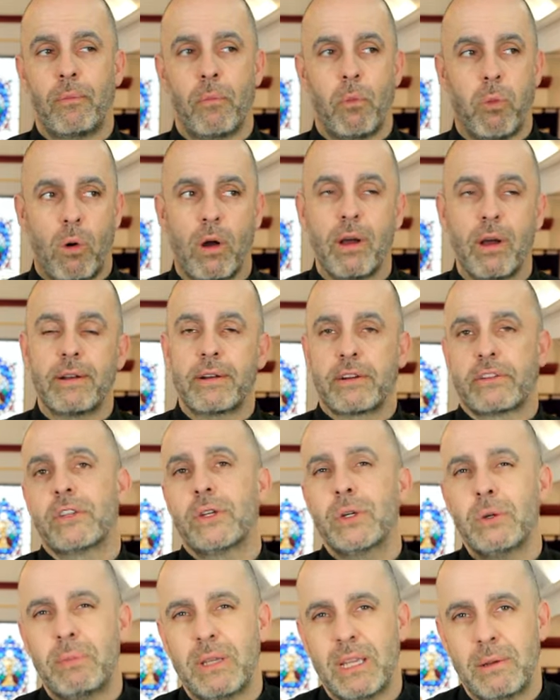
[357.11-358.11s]
one or
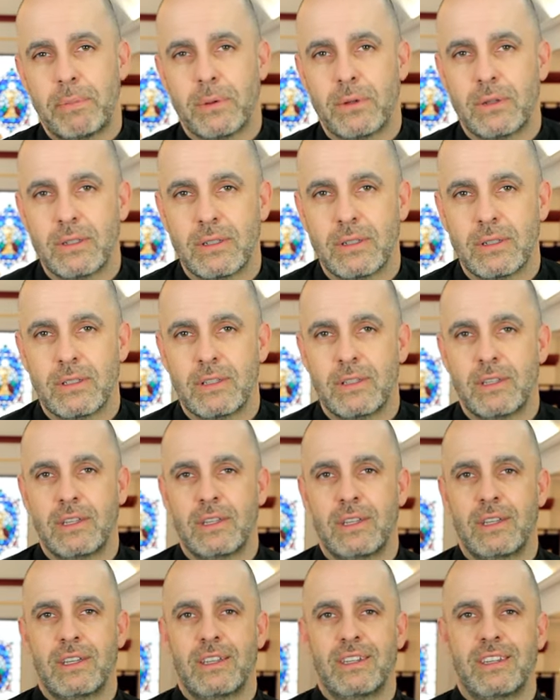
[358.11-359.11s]
two people
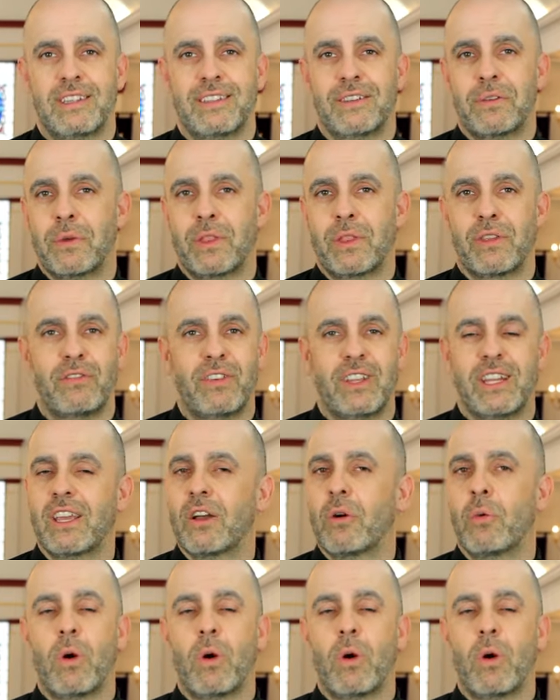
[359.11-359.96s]
with a video?